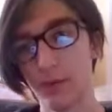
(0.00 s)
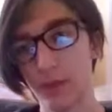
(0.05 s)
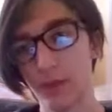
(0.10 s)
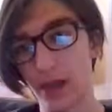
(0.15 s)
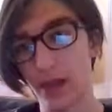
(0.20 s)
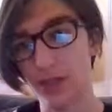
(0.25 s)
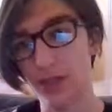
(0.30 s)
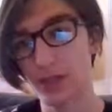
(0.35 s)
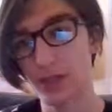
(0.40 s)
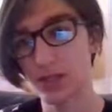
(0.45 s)

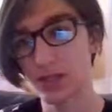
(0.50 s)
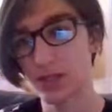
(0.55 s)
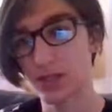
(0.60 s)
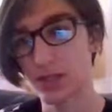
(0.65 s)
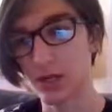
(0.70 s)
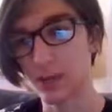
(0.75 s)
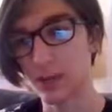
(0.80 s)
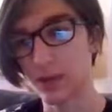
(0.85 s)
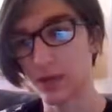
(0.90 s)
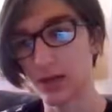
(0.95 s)
I'm going to have to
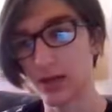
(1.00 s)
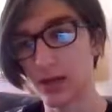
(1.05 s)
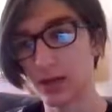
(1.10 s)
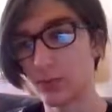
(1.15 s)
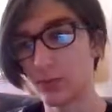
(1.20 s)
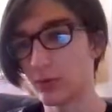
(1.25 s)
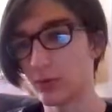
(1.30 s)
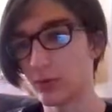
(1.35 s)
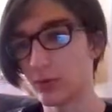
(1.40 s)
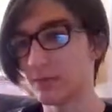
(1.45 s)
start putting a lot
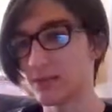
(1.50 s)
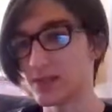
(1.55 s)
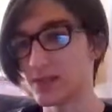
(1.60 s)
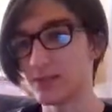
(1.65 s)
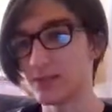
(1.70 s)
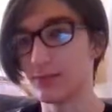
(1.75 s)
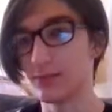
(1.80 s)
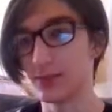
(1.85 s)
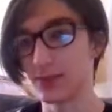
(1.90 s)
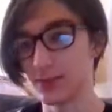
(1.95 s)
more
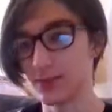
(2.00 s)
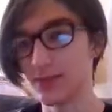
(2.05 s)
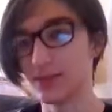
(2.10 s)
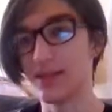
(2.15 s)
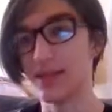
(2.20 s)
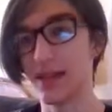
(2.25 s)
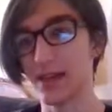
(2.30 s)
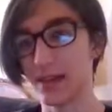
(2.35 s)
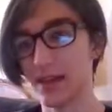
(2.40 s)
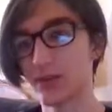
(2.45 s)
offensive
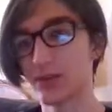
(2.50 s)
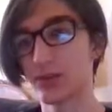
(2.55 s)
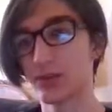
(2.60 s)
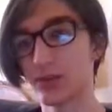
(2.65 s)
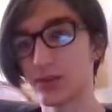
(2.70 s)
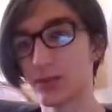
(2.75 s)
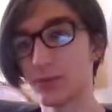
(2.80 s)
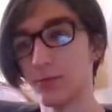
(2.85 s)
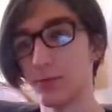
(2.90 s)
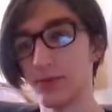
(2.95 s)
pressures. Yeah, that was
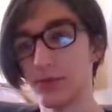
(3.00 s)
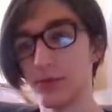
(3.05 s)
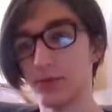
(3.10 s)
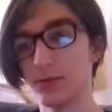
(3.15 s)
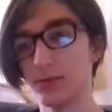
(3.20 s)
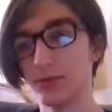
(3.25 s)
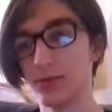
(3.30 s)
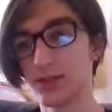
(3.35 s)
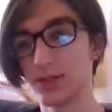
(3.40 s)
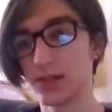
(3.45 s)
really
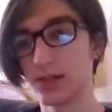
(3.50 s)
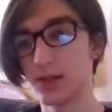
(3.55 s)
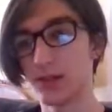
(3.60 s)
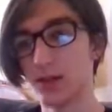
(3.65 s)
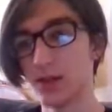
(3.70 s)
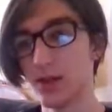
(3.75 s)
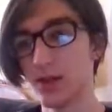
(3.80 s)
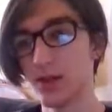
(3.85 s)
predictable, so